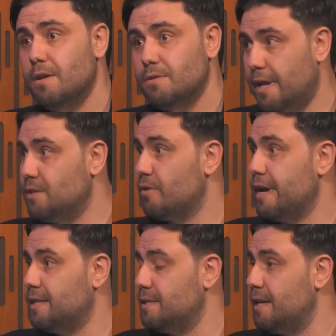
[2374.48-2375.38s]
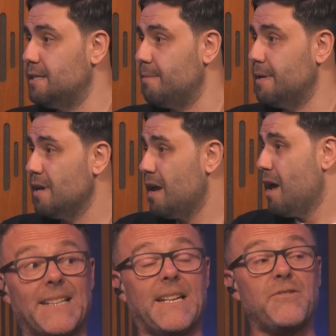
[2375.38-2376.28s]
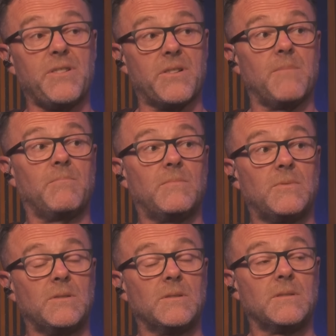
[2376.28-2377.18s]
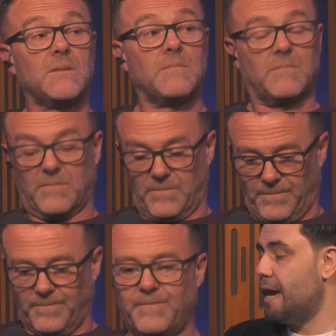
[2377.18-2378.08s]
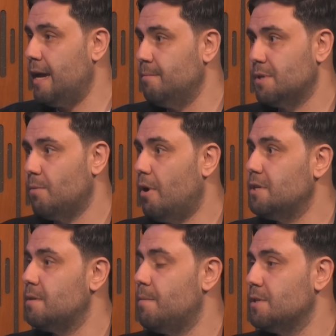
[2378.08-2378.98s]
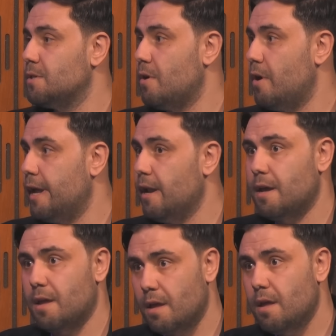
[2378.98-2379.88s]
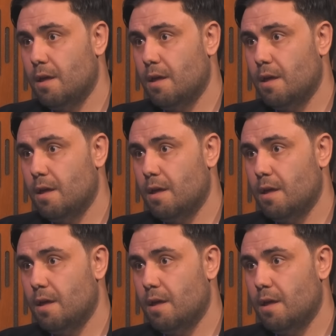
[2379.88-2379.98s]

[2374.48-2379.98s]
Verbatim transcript: So let's try and to get that was with minutes. All the extended injury like, time. You're paying so much to go to these games, to watch them on Sky. Like, do you think that